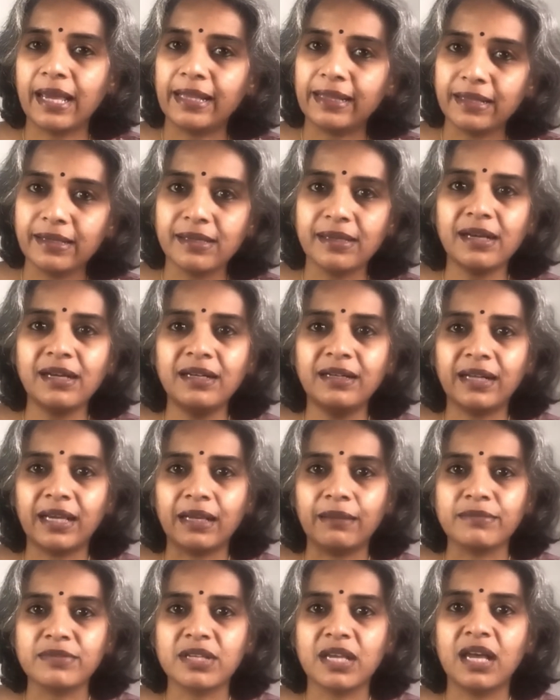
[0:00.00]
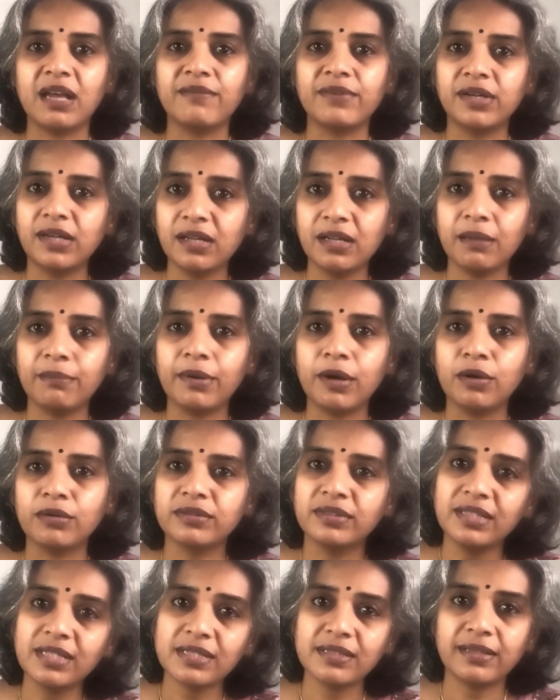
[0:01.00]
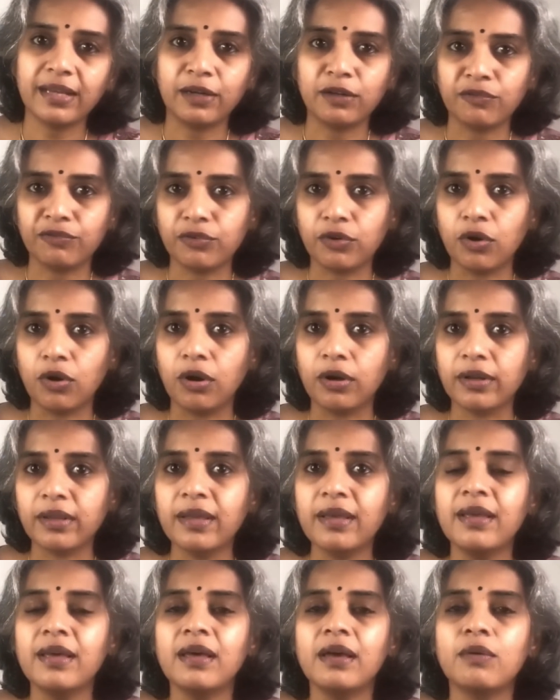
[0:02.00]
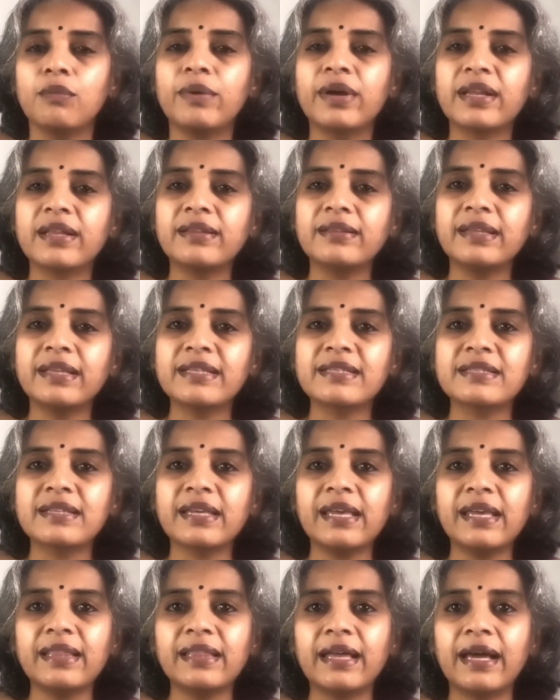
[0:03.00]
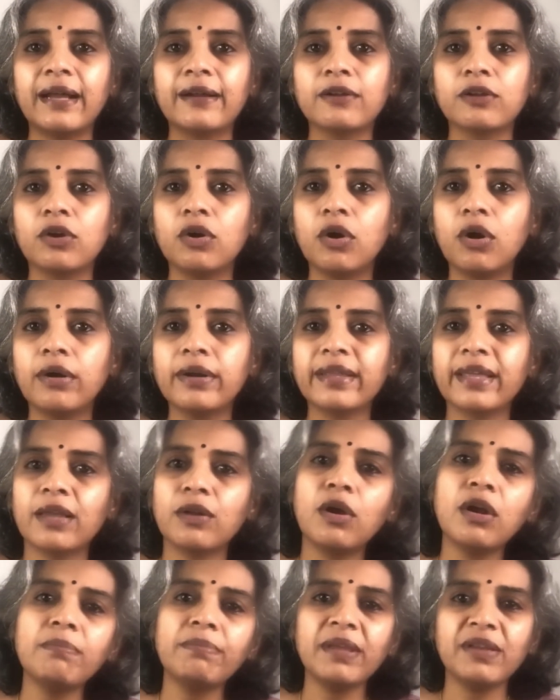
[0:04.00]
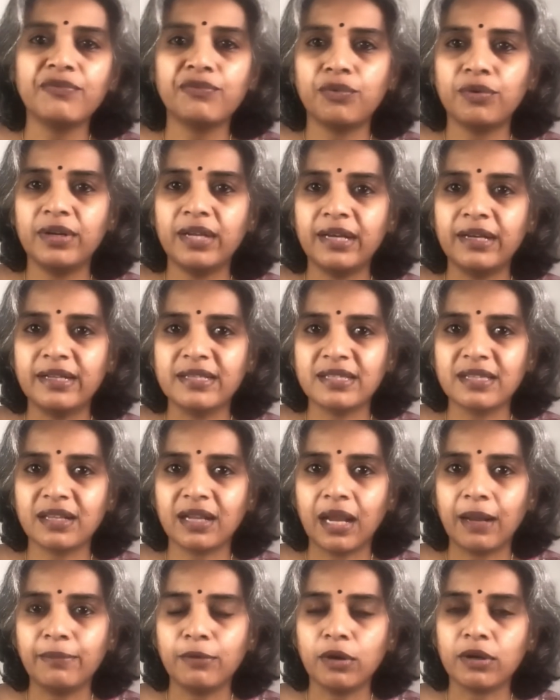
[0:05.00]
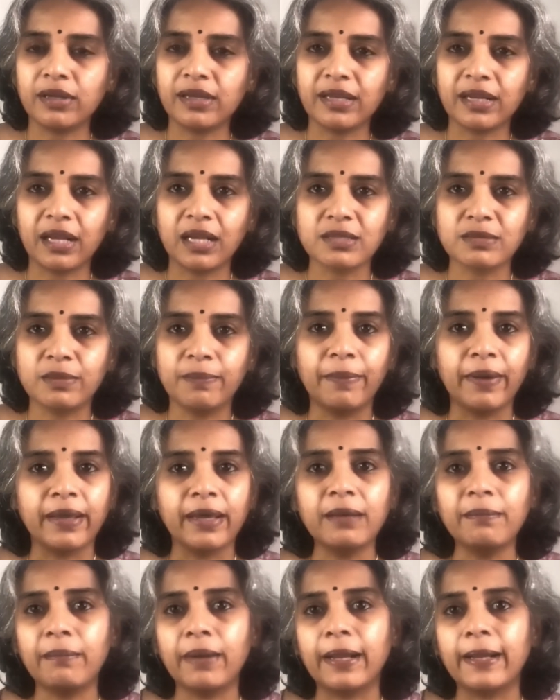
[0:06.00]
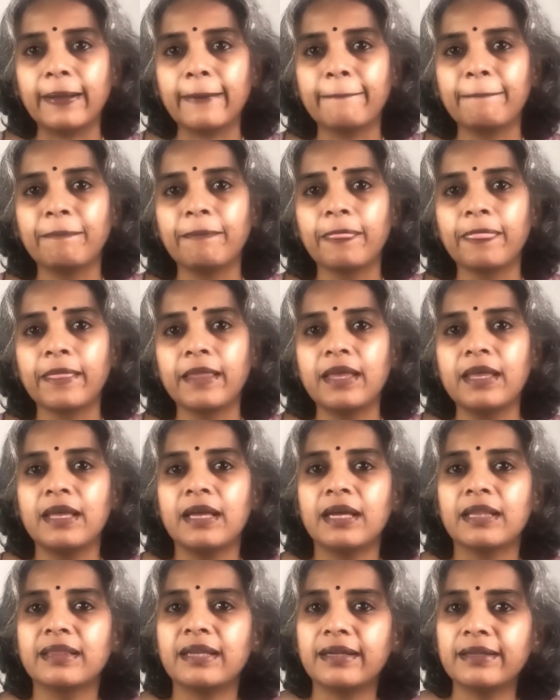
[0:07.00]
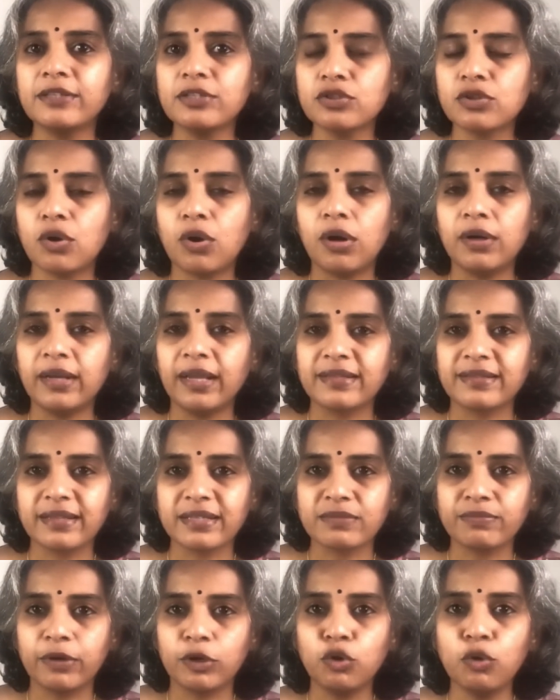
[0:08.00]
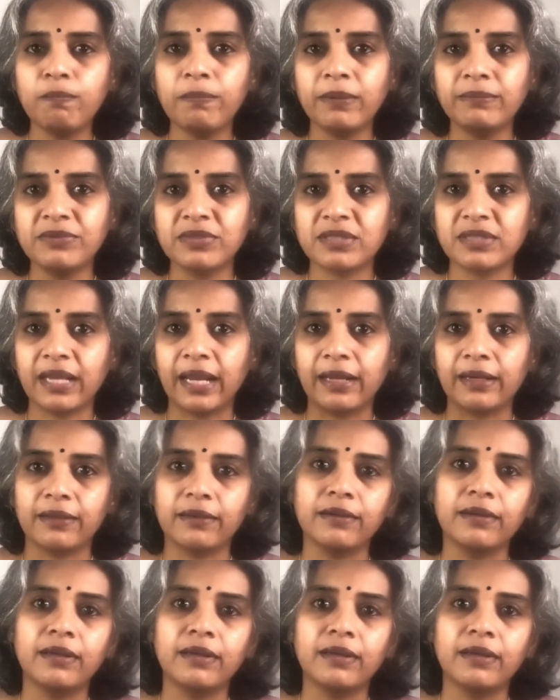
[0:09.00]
and the current times have written about this state of God, wherein they say that God cannot be fully described or grasped by our mind. That is called as a Swaroopam state